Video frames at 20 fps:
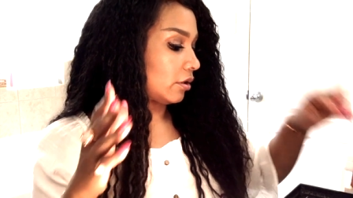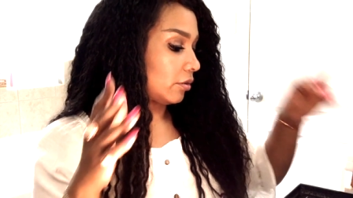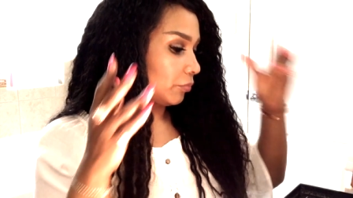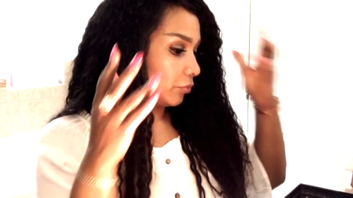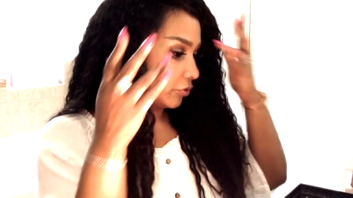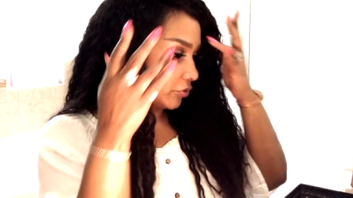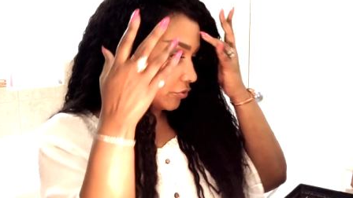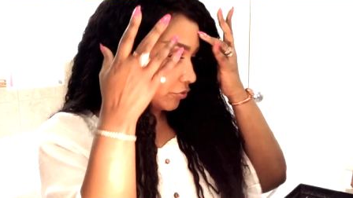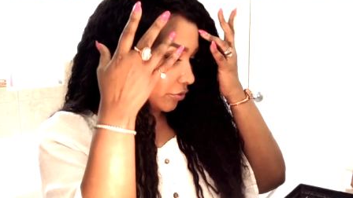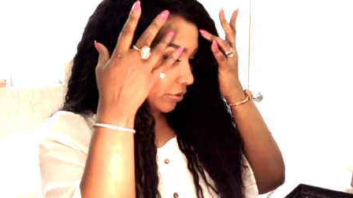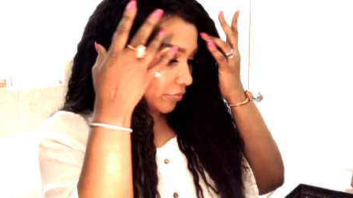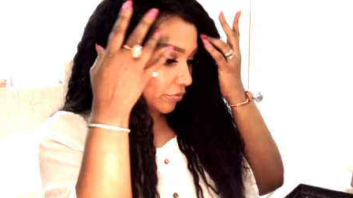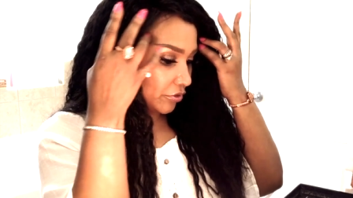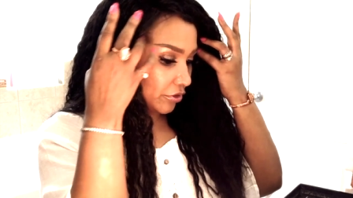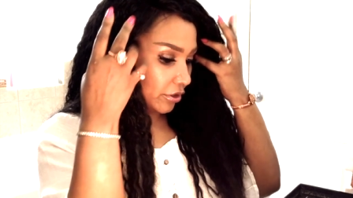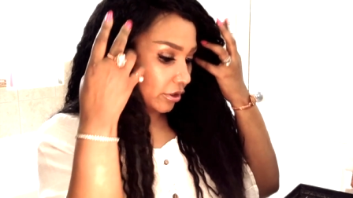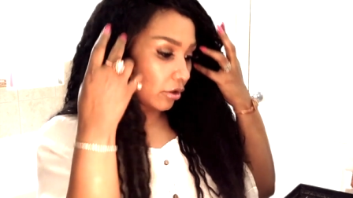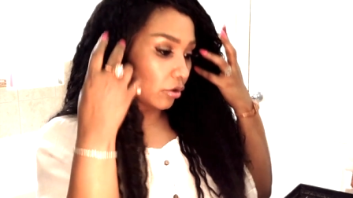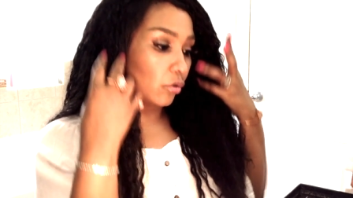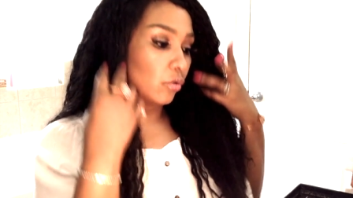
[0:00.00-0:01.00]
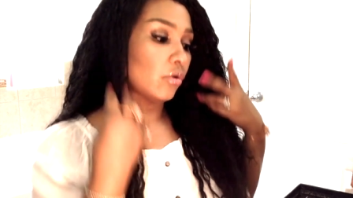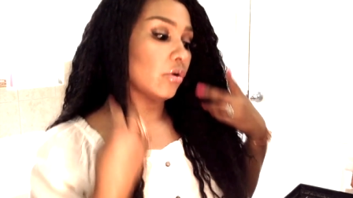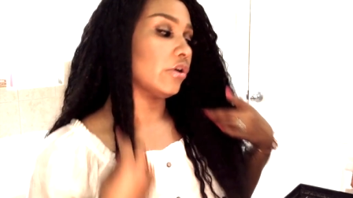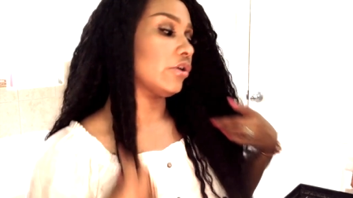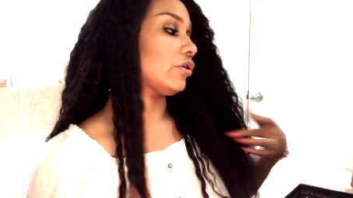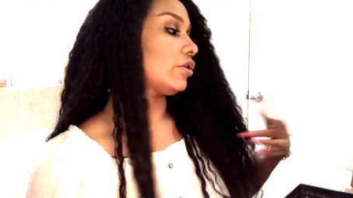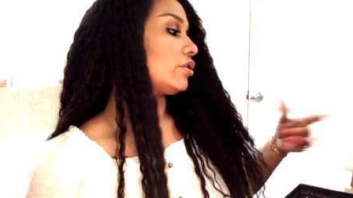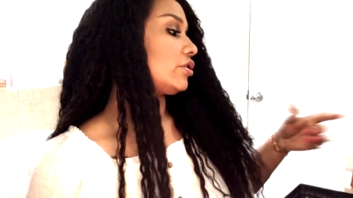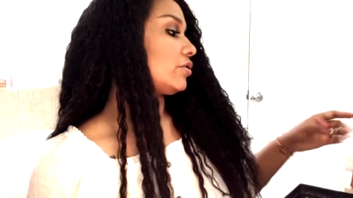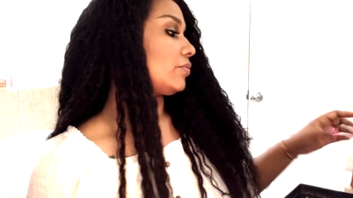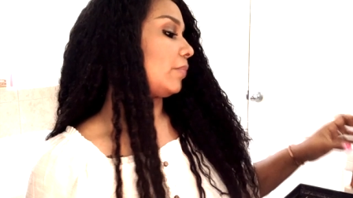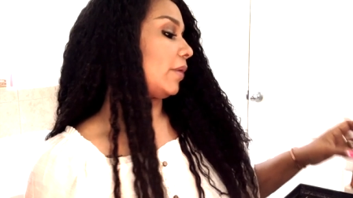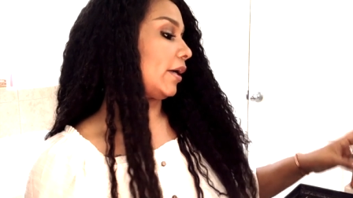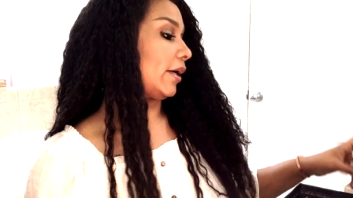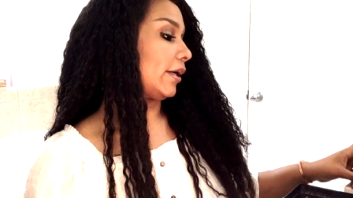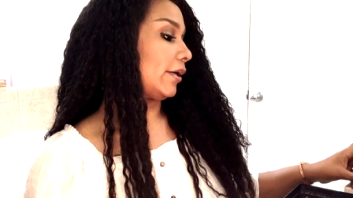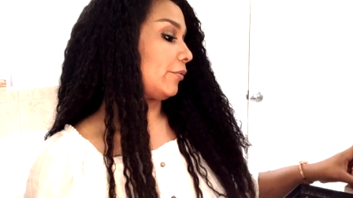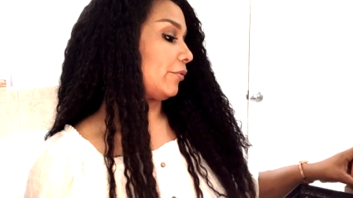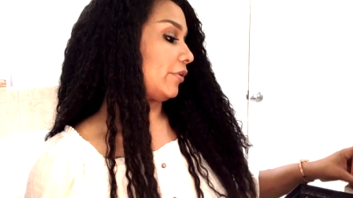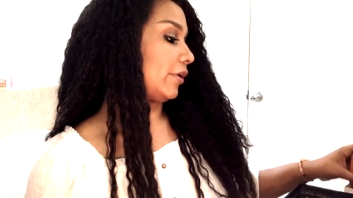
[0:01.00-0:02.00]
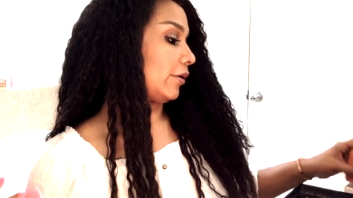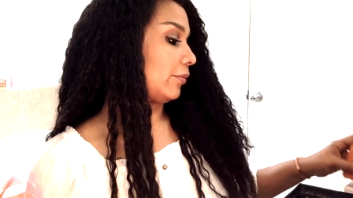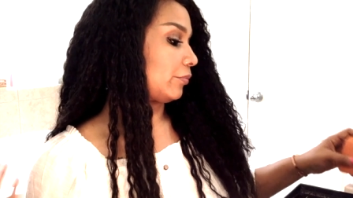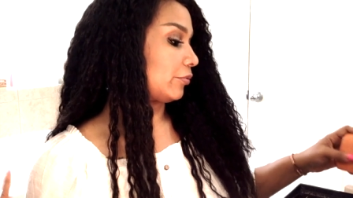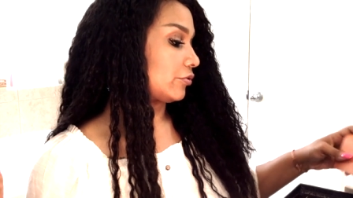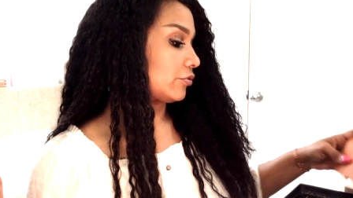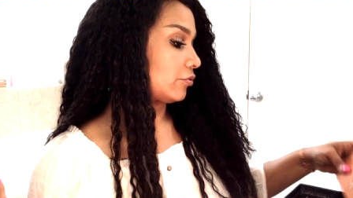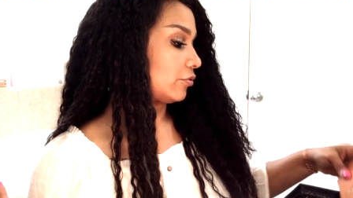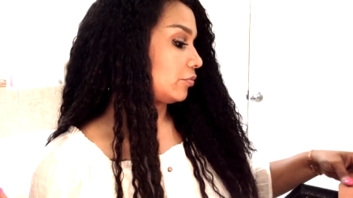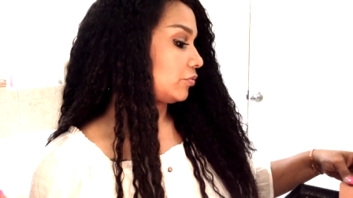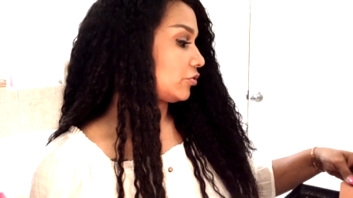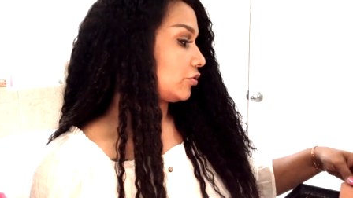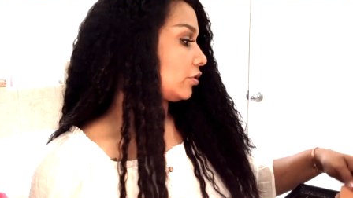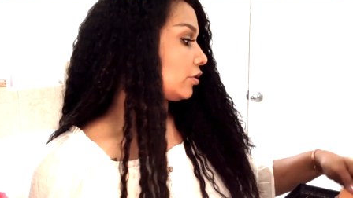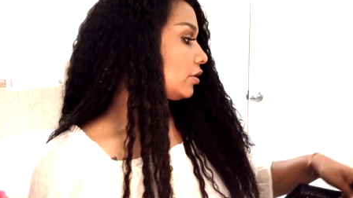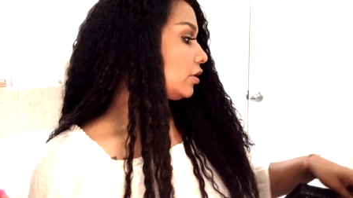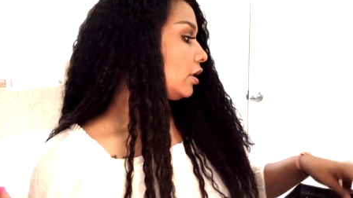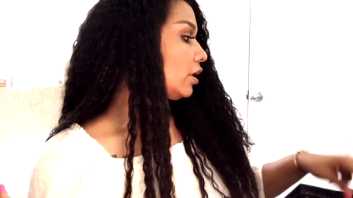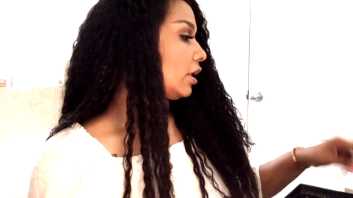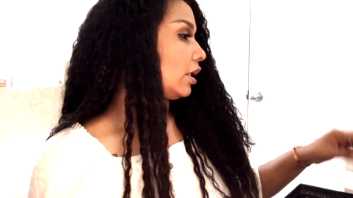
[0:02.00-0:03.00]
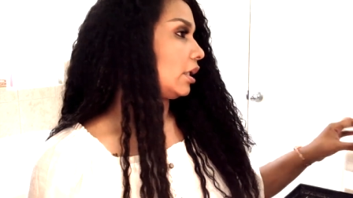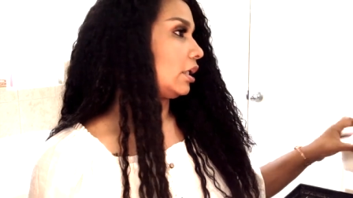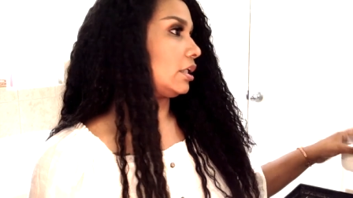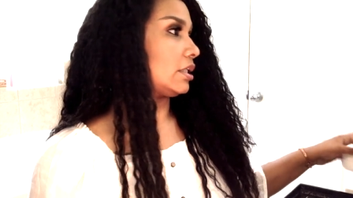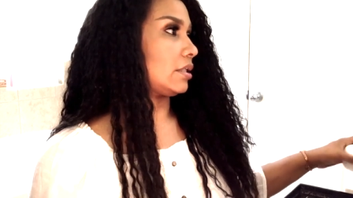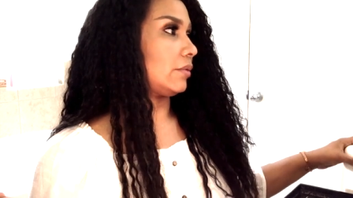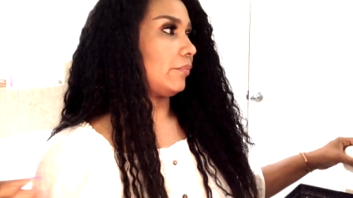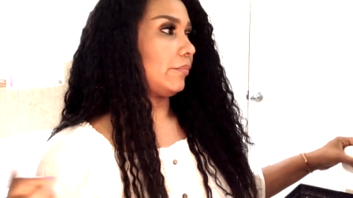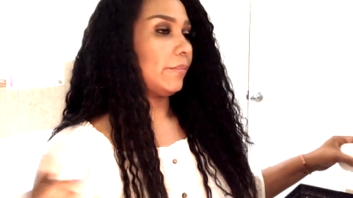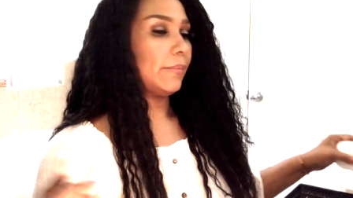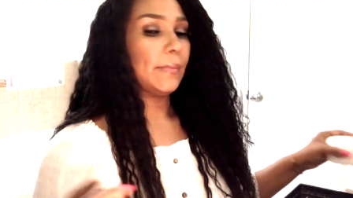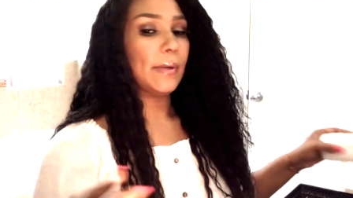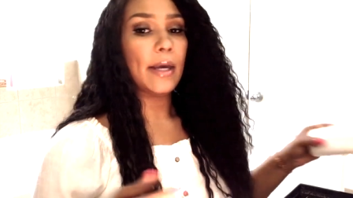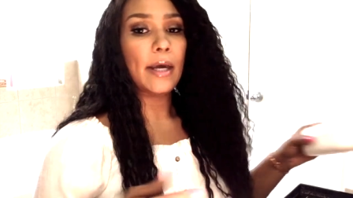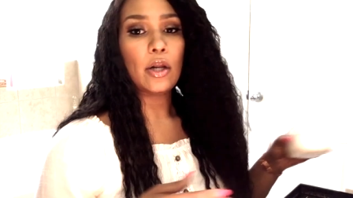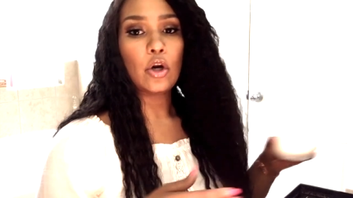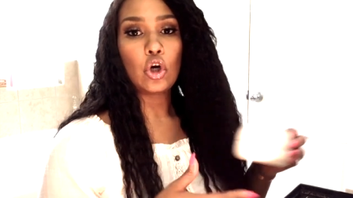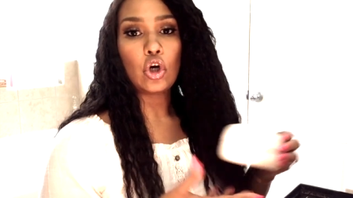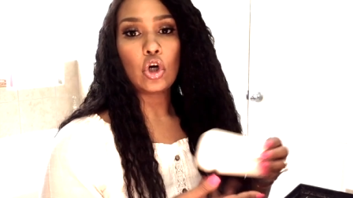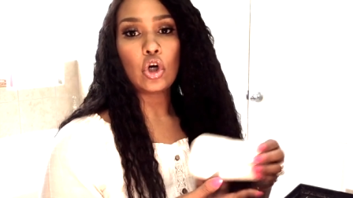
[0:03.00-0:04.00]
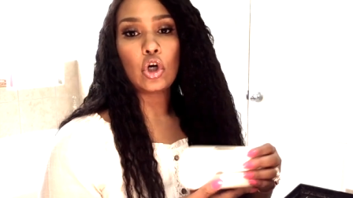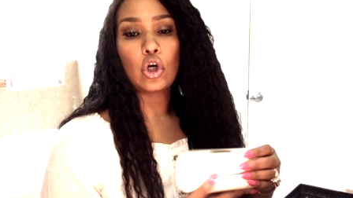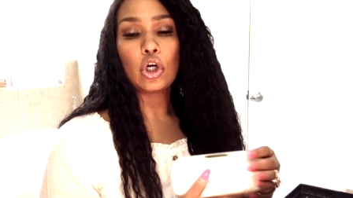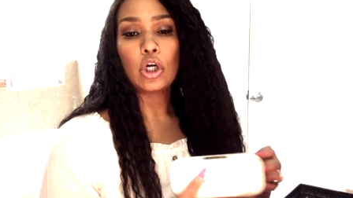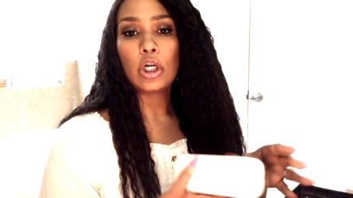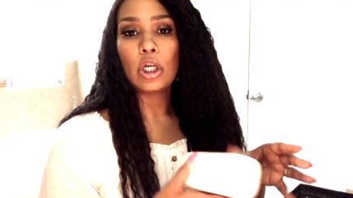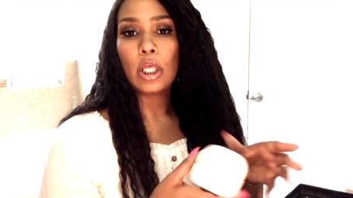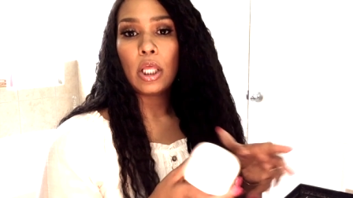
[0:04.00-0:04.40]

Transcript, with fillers: prescription or you can just buy without prescription. It doesn't matter.